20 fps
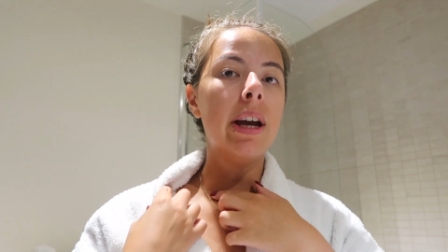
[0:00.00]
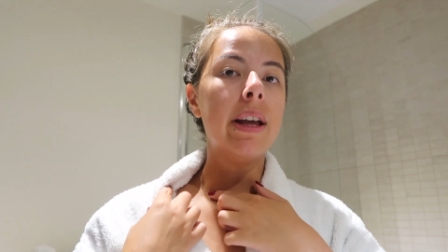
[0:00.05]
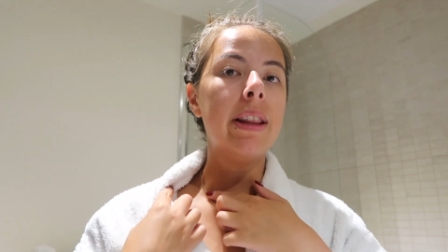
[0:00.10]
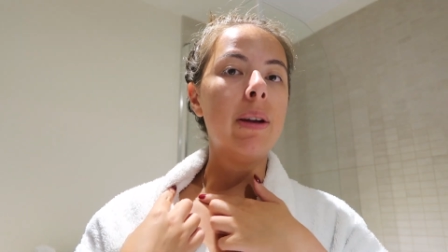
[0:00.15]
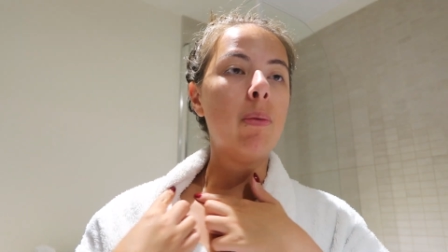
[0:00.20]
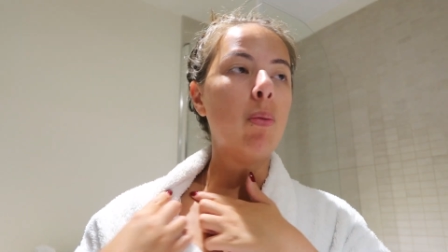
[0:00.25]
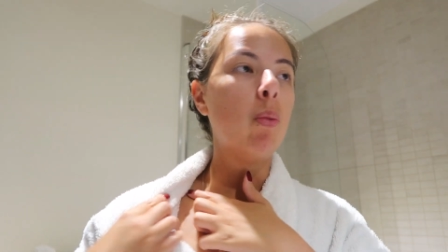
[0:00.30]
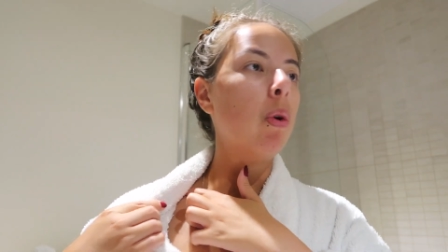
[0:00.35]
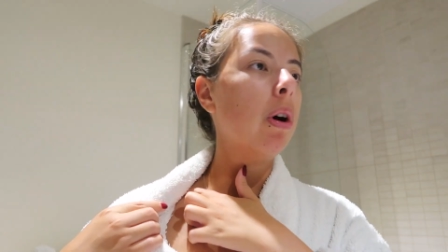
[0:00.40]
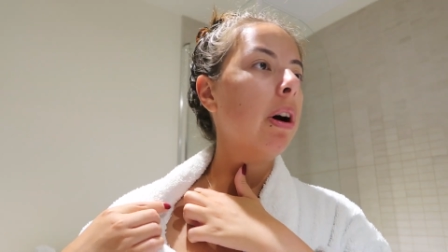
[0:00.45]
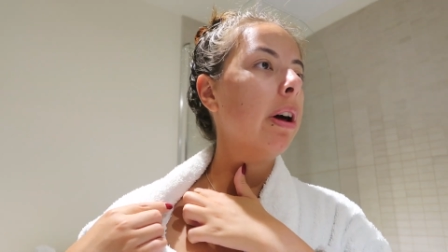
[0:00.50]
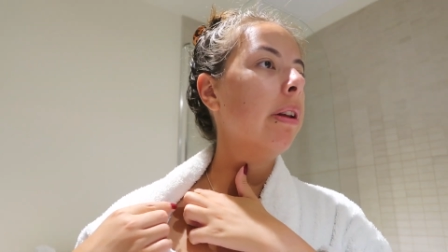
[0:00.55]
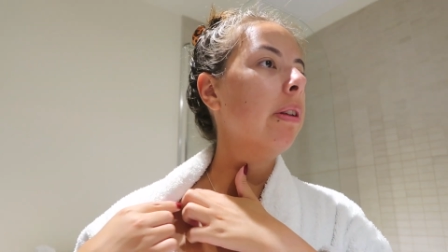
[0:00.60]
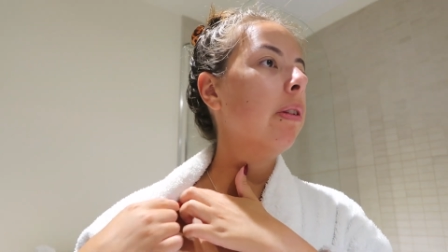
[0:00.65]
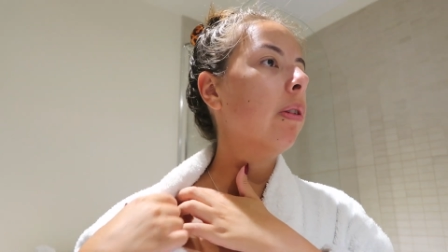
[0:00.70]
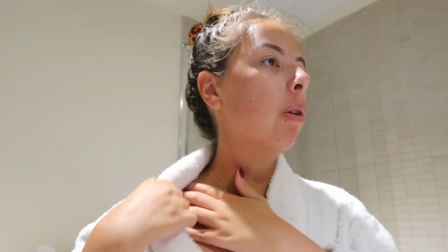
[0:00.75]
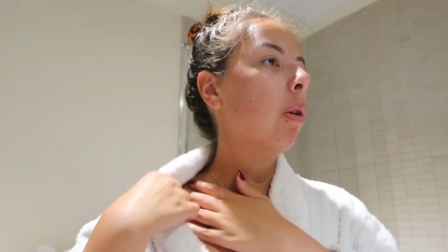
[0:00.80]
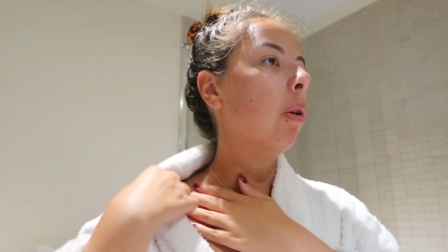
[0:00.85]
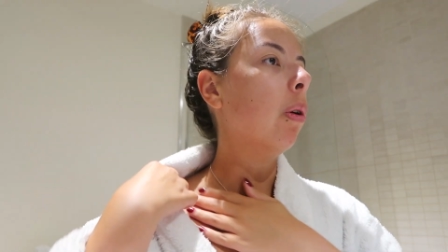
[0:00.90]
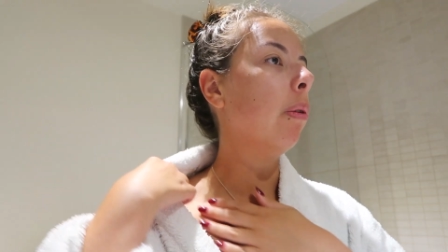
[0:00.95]
And then
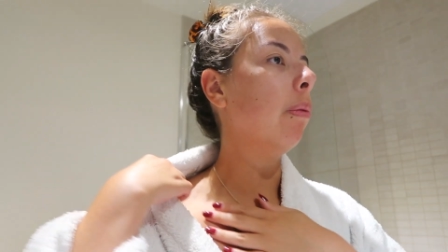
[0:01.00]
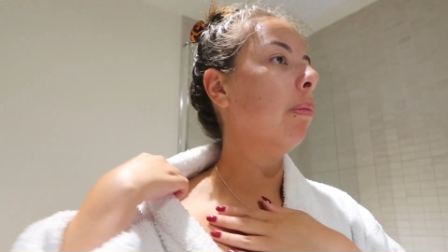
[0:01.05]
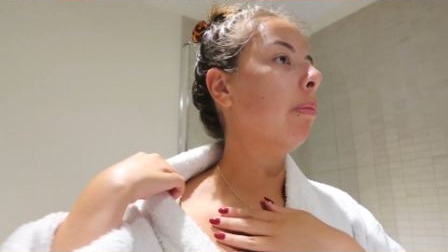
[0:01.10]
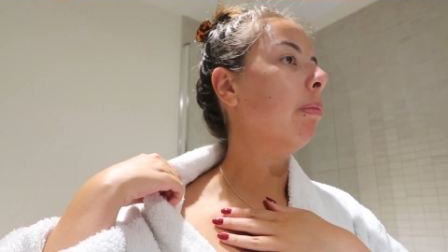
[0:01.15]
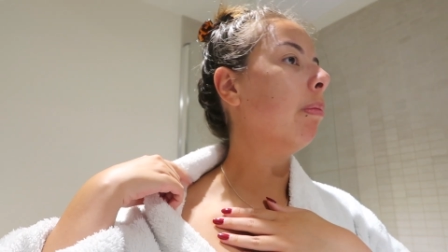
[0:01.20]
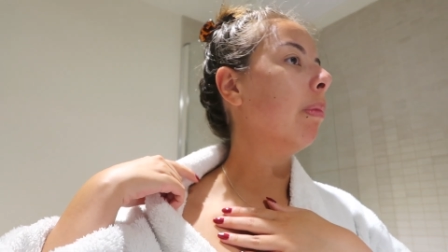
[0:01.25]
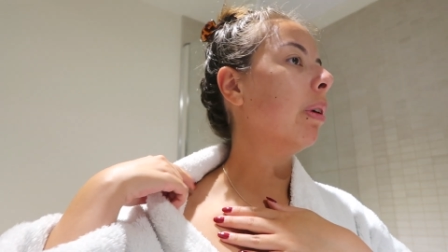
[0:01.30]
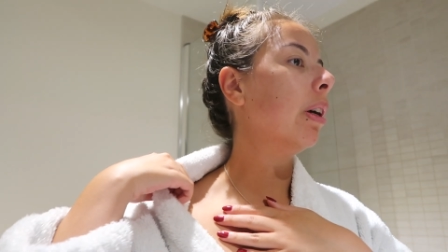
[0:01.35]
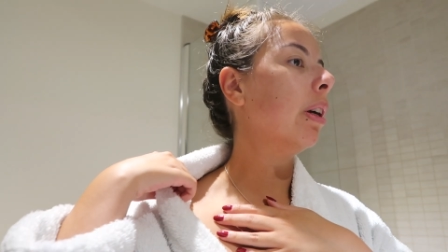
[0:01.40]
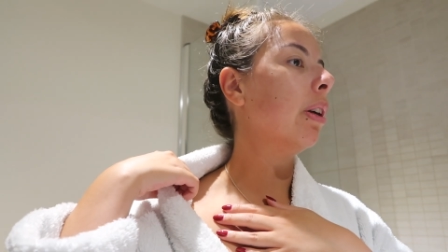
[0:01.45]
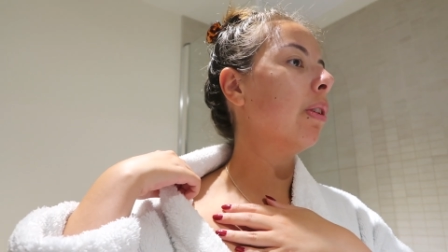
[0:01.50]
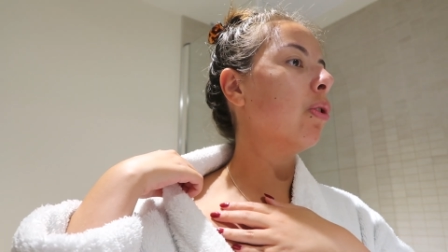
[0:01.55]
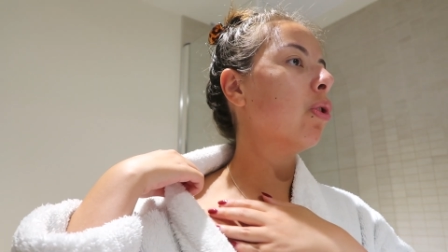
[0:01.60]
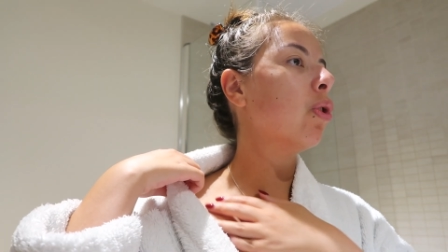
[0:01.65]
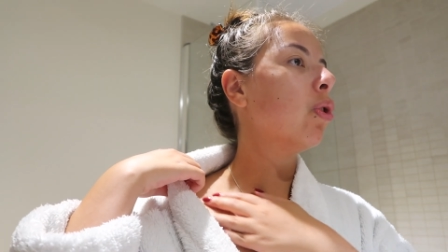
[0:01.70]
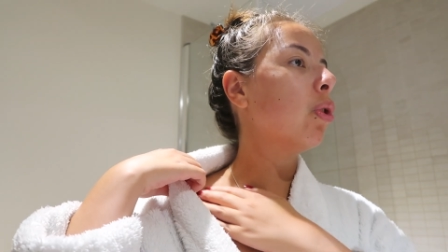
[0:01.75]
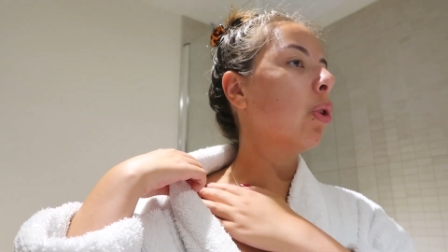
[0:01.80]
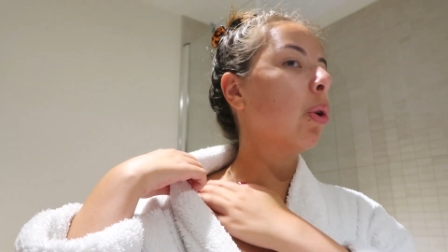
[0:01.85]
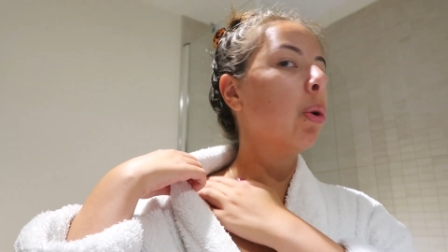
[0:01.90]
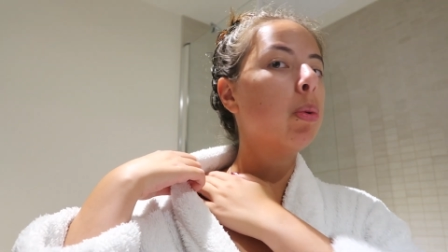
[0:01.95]
one on my
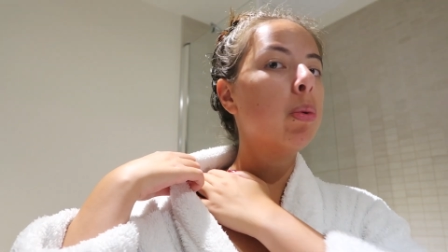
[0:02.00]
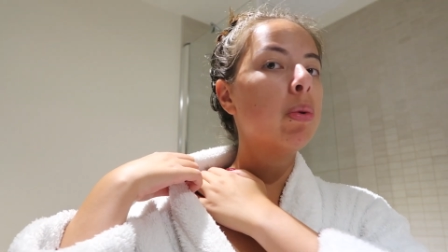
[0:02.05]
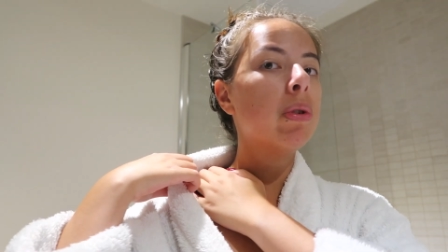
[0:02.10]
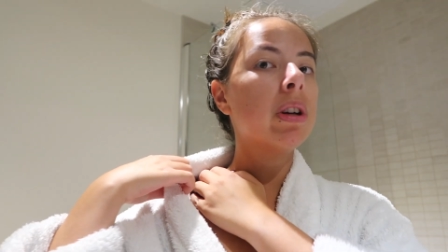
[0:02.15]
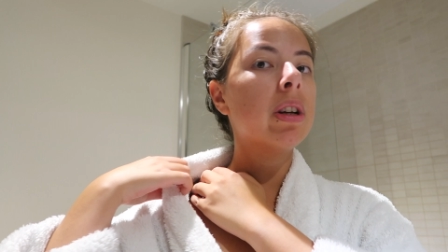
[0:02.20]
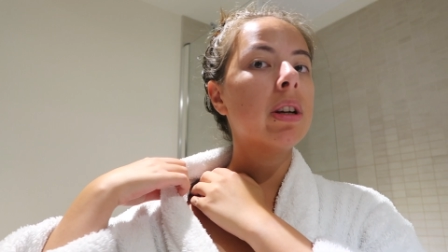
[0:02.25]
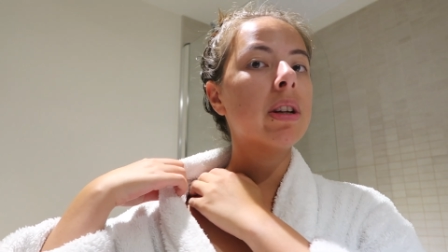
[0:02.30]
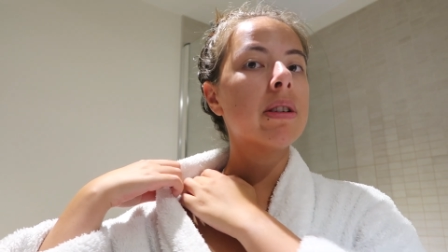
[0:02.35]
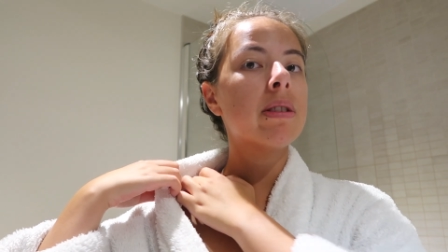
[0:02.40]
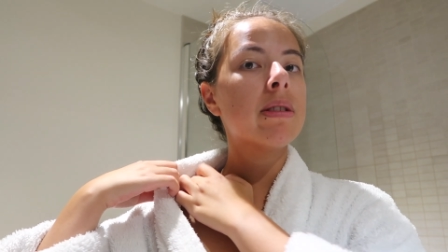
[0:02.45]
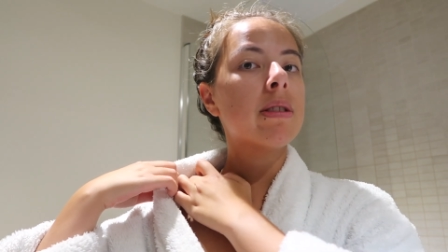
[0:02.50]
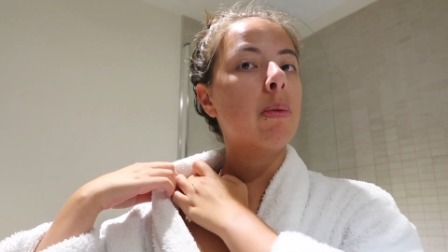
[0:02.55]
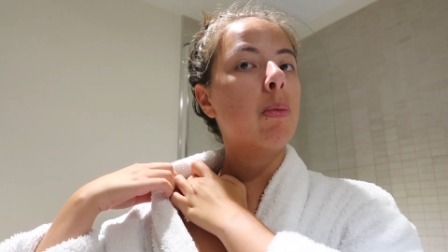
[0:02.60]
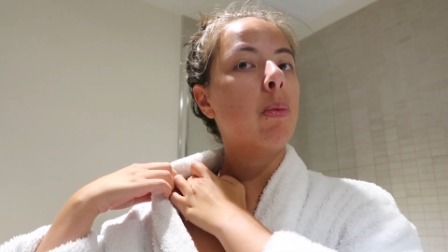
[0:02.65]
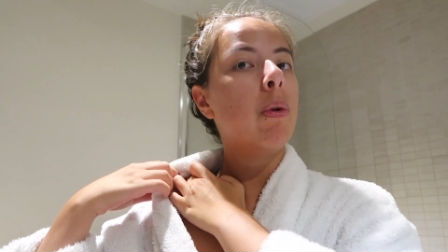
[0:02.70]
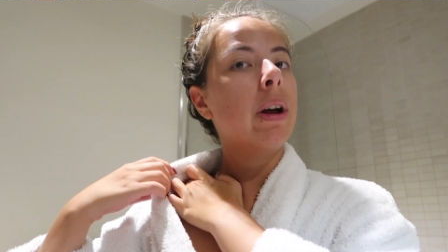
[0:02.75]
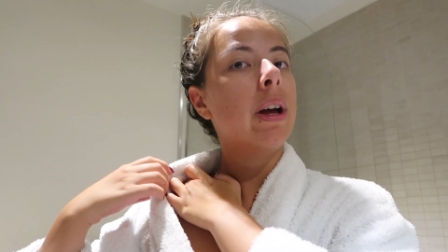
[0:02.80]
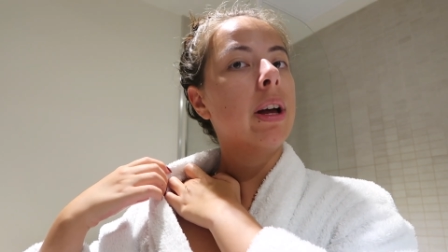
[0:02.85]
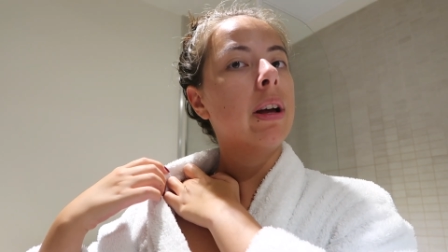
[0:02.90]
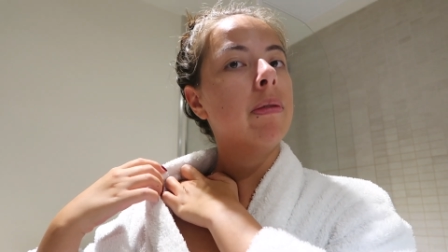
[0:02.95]
shoulder
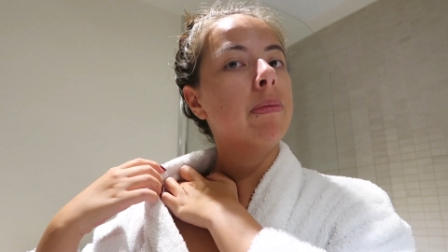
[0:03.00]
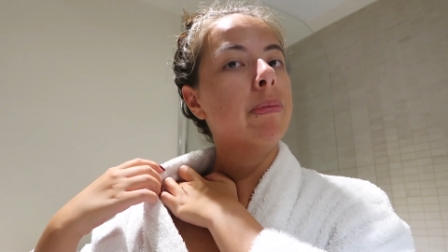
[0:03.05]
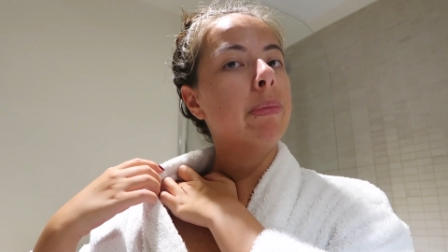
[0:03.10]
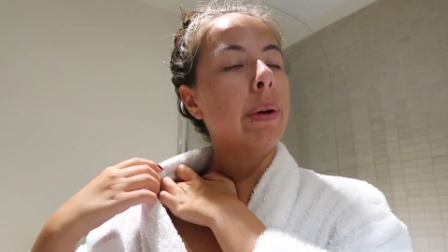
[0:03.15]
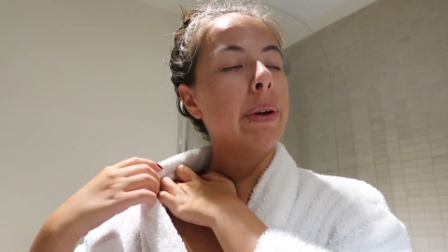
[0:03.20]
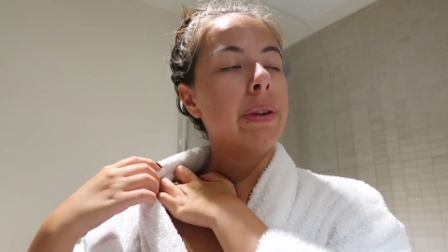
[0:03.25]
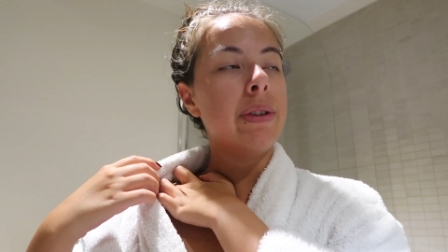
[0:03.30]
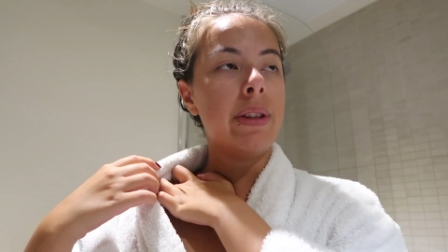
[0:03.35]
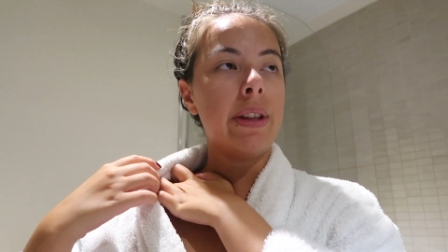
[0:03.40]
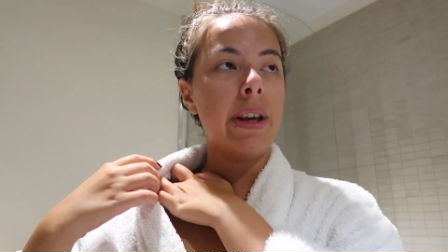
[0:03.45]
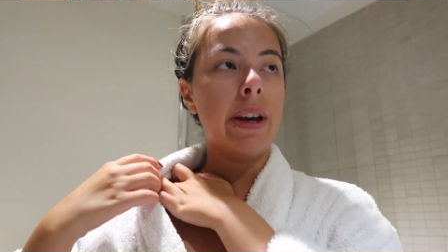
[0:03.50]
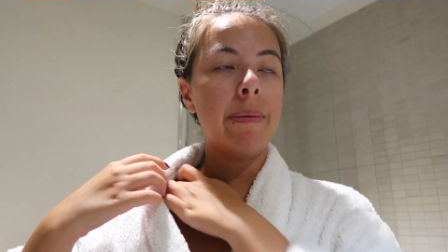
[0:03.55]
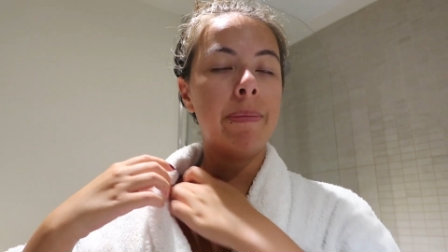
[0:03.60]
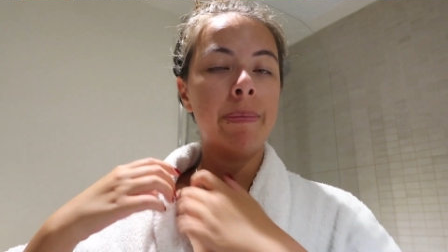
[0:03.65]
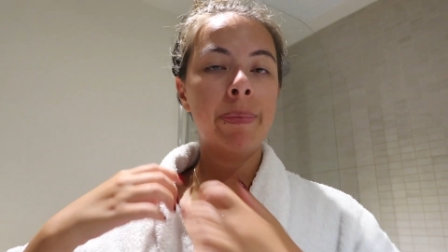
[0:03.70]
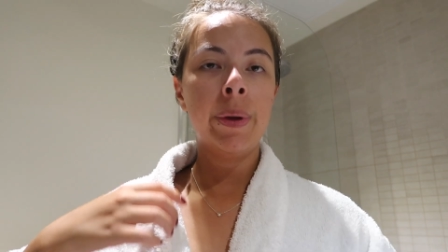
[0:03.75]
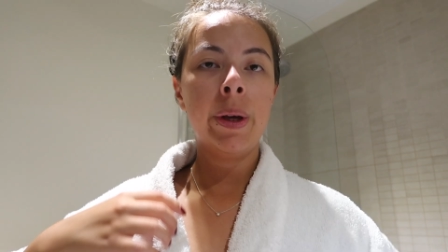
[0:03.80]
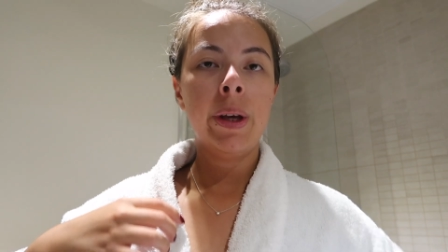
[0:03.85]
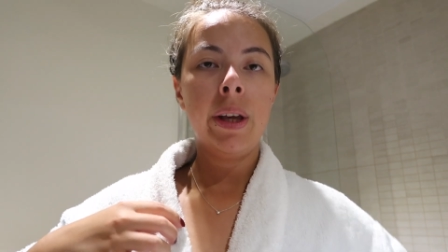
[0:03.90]
somewhere under there.